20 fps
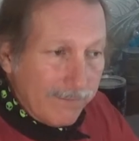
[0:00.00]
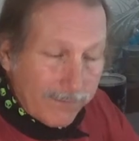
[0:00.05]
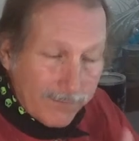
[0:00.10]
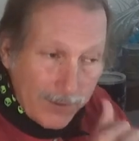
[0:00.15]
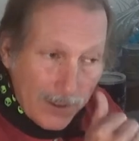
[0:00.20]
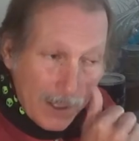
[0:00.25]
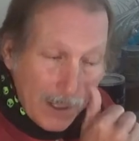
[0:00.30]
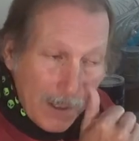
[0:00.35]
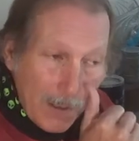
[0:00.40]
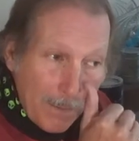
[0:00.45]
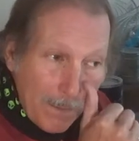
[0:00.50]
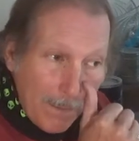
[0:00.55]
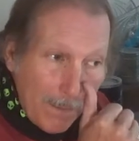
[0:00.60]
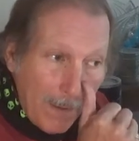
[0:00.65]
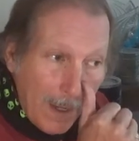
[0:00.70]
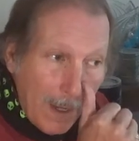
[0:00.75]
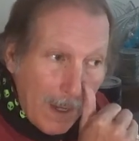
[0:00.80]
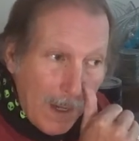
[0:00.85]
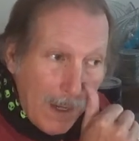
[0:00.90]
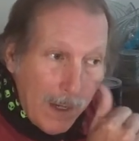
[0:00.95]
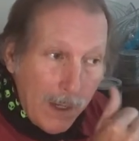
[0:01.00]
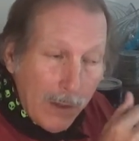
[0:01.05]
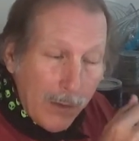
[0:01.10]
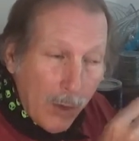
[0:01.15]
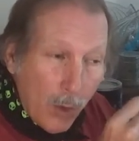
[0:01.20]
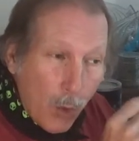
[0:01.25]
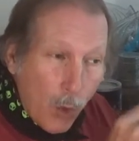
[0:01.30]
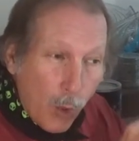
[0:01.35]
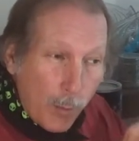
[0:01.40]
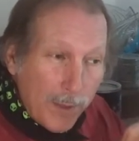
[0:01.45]
from the
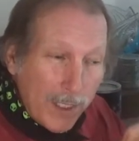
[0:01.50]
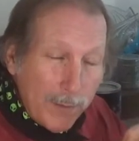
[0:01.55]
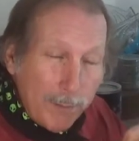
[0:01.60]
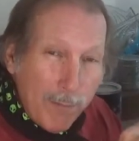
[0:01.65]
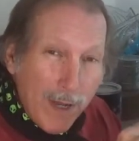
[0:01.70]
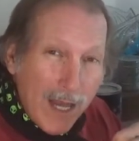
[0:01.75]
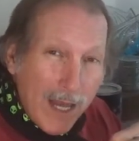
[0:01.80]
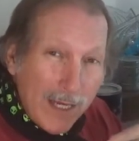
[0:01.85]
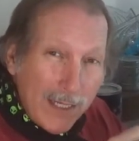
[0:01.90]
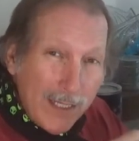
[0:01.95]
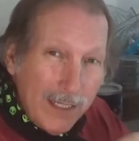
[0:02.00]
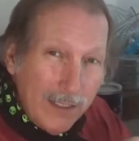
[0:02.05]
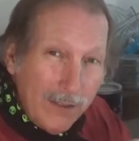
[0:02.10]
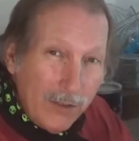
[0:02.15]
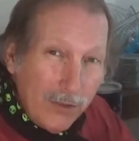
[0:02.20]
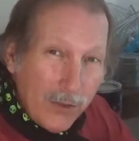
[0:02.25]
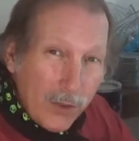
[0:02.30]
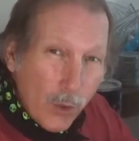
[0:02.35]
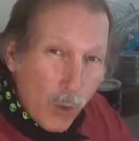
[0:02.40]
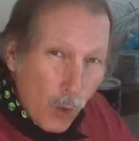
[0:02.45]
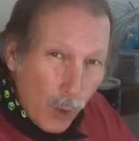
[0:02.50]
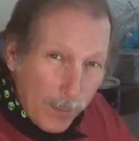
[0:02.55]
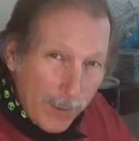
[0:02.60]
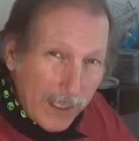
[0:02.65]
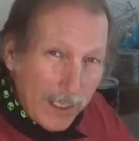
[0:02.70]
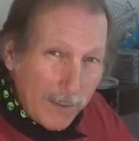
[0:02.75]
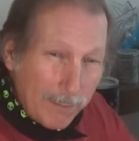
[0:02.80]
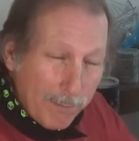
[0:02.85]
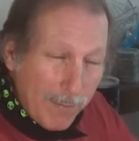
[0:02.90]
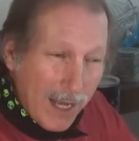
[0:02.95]
orbited body to the
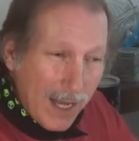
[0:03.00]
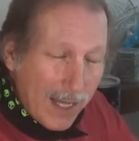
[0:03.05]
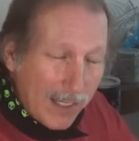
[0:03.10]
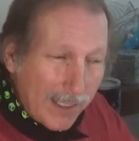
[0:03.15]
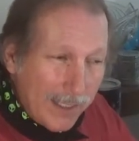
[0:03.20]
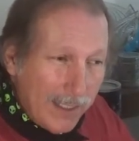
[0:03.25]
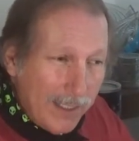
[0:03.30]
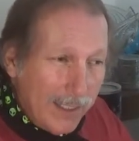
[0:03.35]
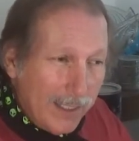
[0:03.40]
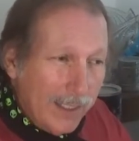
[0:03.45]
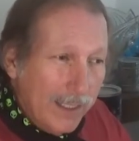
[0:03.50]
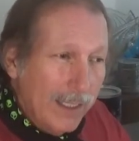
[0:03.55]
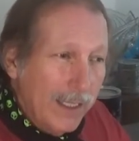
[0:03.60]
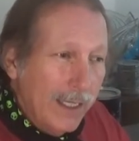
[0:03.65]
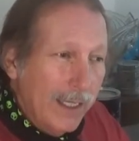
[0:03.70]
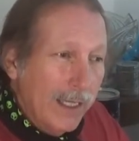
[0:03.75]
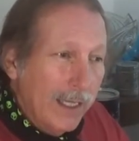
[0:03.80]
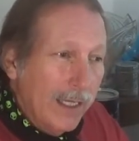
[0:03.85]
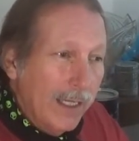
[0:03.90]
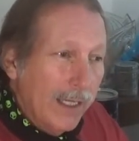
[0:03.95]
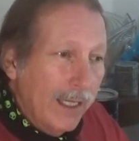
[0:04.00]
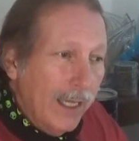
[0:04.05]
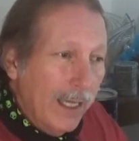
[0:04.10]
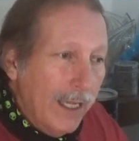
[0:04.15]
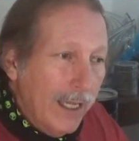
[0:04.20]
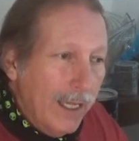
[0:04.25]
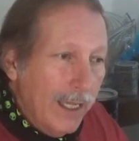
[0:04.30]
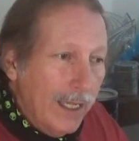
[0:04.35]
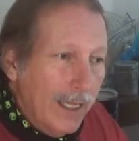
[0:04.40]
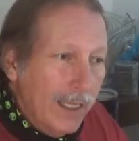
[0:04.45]
orbiting body
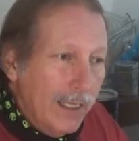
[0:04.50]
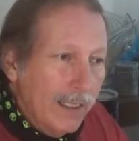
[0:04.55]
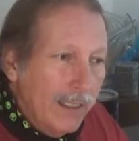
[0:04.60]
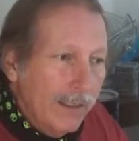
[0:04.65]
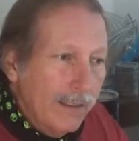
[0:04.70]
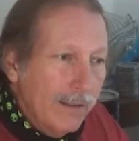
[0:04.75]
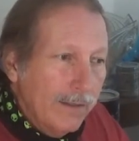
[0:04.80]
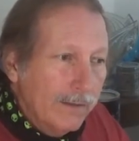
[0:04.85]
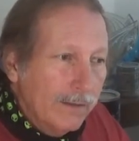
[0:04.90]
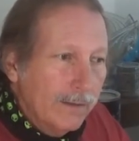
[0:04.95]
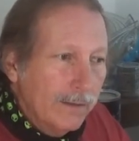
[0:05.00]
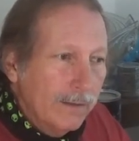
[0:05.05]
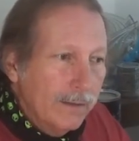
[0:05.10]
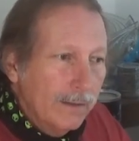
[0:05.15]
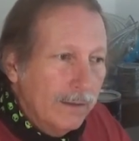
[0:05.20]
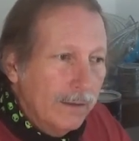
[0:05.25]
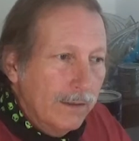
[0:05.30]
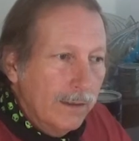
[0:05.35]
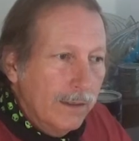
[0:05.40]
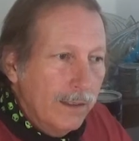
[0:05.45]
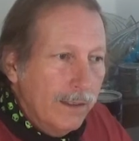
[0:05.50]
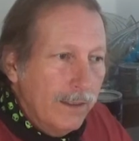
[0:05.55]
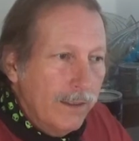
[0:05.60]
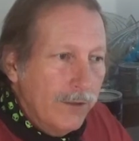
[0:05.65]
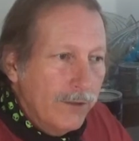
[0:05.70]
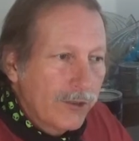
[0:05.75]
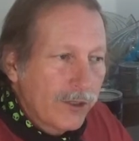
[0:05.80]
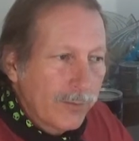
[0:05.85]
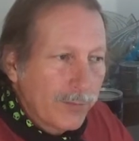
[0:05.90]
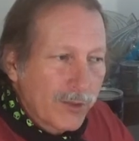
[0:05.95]
and
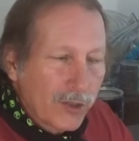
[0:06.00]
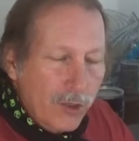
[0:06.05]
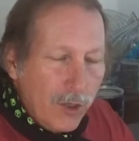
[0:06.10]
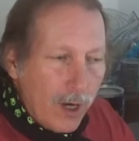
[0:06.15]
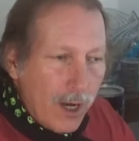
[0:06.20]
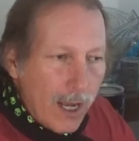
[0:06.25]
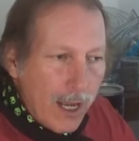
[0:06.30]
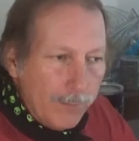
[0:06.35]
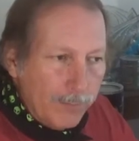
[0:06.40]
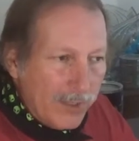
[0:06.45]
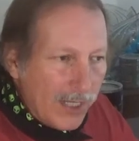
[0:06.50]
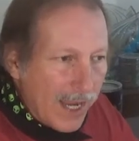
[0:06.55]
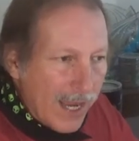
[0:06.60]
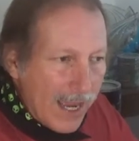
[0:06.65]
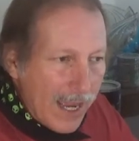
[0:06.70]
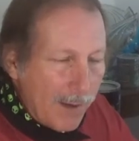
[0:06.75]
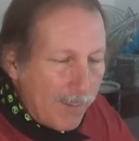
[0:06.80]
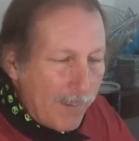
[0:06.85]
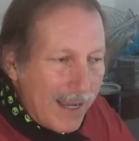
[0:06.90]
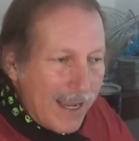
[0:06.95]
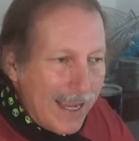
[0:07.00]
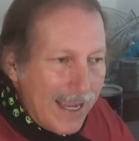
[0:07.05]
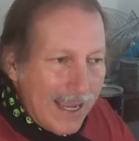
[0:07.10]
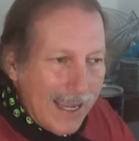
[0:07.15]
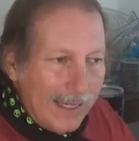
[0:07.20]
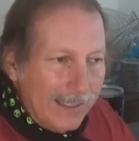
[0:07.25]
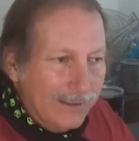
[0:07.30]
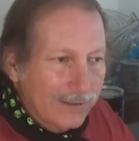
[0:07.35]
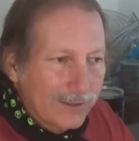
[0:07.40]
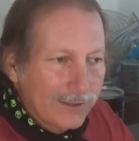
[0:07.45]
you subscribe time
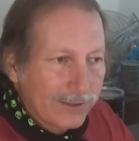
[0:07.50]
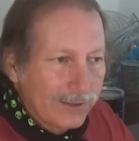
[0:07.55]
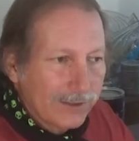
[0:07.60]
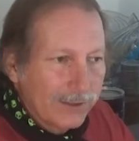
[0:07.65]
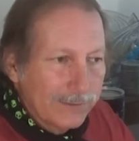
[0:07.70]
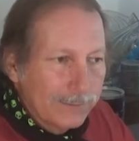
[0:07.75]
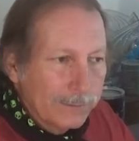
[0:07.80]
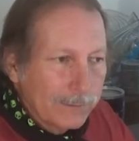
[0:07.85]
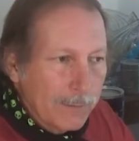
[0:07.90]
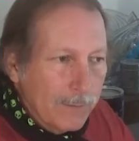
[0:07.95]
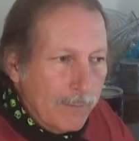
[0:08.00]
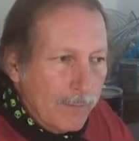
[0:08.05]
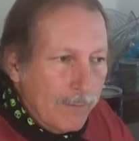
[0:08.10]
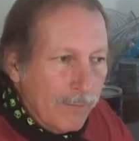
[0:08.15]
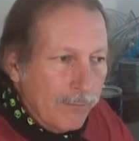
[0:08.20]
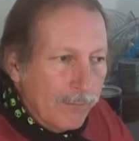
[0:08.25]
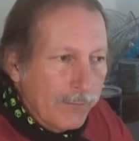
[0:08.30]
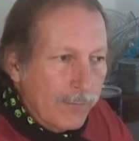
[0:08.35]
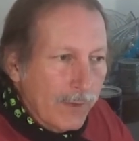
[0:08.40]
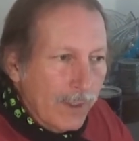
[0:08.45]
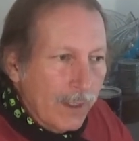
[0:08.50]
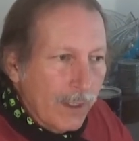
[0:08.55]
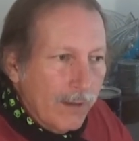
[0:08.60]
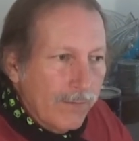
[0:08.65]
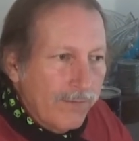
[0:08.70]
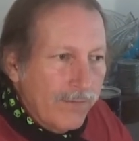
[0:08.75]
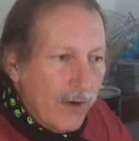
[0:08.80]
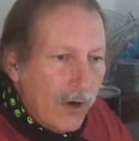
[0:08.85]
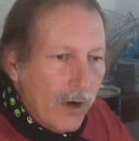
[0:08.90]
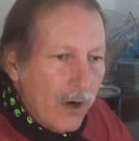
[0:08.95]
x
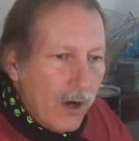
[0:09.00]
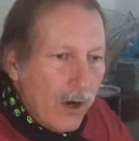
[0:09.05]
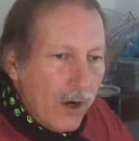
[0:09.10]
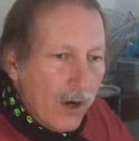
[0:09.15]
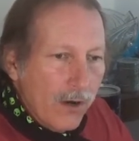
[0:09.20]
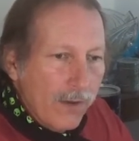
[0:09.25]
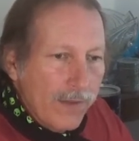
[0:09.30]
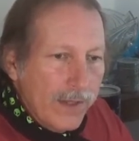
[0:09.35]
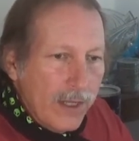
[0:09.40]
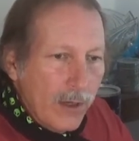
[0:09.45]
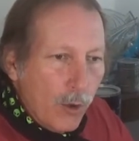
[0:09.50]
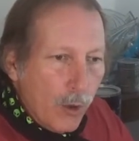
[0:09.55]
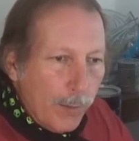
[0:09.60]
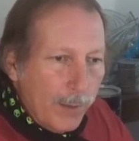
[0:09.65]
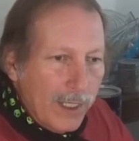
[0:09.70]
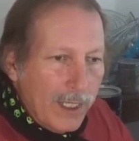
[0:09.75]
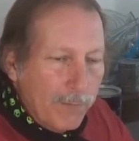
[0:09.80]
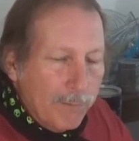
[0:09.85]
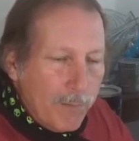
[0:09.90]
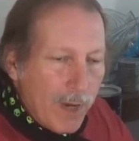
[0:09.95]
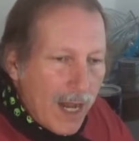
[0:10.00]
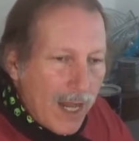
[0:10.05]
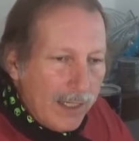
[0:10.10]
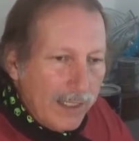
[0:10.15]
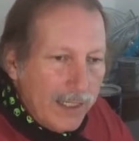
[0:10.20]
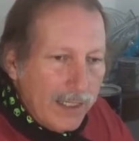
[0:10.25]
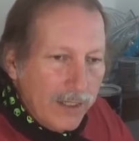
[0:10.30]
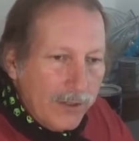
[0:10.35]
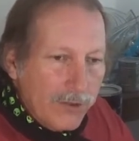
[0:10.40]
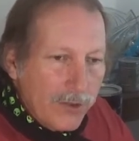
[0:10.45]
for the orbiting
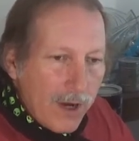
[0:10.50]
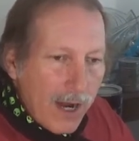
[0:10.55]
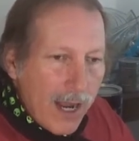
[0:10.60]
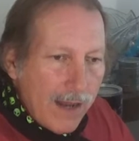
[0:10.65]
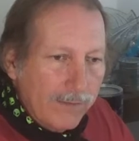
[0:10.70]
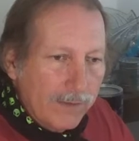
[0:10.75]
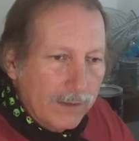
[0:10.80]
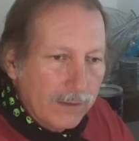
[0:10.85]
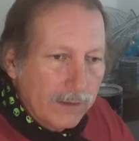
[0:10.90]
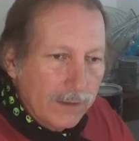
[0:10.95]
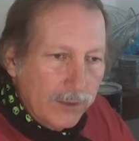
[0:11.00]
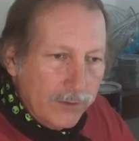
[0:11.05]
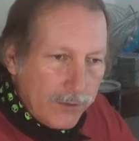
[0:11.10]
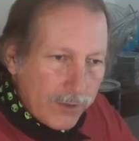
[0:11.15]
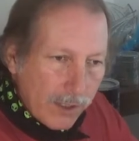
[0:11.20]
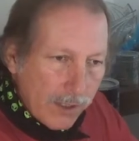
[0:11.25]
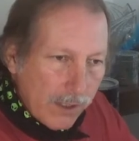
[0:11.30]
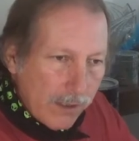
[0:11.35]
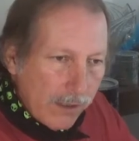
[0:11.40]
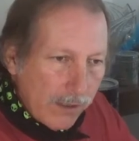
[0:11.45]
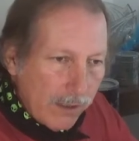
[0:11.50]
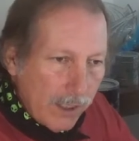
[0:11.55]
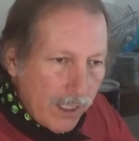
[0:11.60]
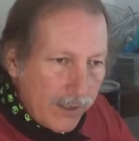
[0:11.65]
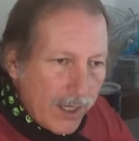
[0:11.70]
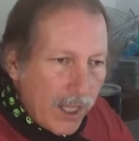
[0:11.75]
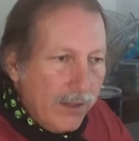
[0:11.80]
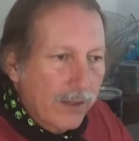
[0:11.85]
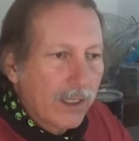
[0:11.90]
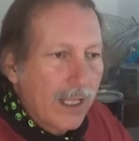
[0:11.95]
body to travel and draw
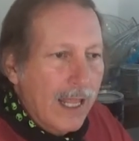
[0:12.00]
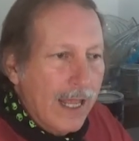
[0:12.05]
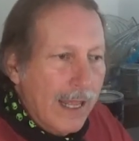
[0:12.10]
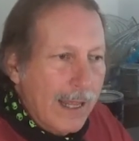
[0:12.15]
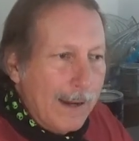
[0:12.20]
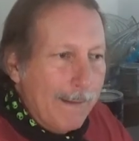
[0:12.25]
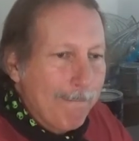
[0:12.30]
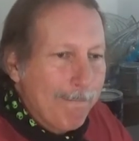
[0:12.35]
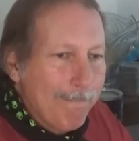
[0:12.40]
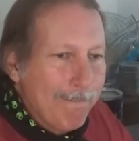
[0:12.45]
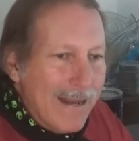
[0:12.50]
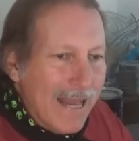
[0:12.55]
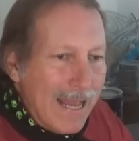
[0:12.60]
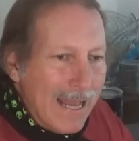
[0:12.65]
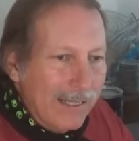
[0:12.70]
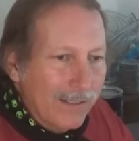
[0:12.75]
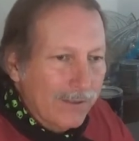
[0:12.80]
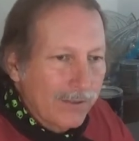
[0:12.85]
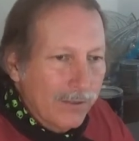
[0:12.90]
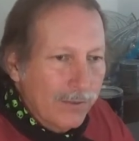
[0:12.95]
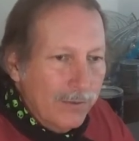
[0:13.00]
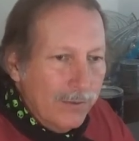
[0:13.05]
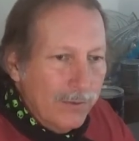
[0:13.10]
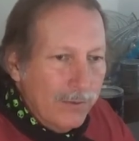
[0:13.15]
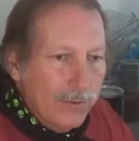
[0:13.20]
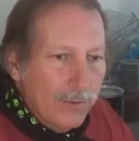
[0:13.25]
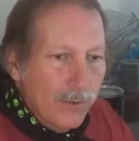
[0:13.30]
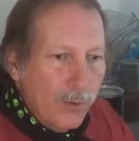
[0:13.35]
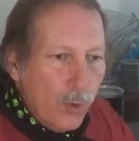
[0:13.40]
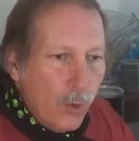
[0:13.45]
another line back
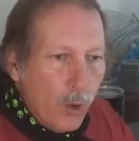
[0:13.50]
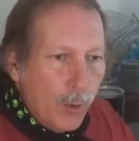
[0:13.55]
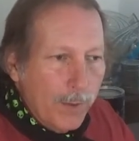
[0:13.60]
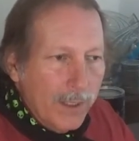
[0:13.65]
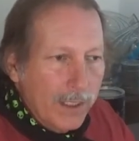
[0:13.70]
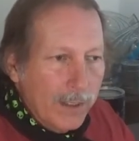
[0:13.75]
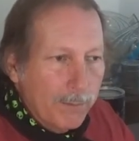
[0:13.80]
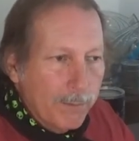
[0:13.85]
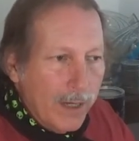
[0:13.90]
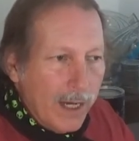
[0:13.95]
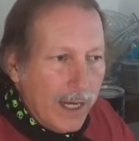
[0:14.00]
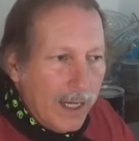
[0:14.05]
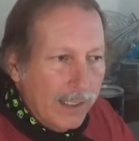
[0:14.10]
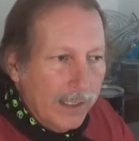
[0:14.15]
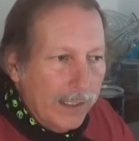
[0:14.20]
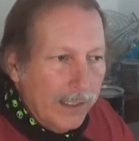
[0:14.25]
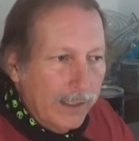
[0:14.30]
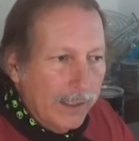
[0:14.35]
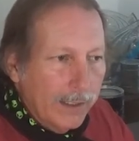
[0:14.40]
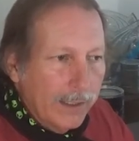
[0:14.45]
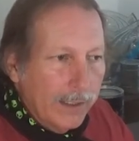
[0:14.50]
to the orbited body,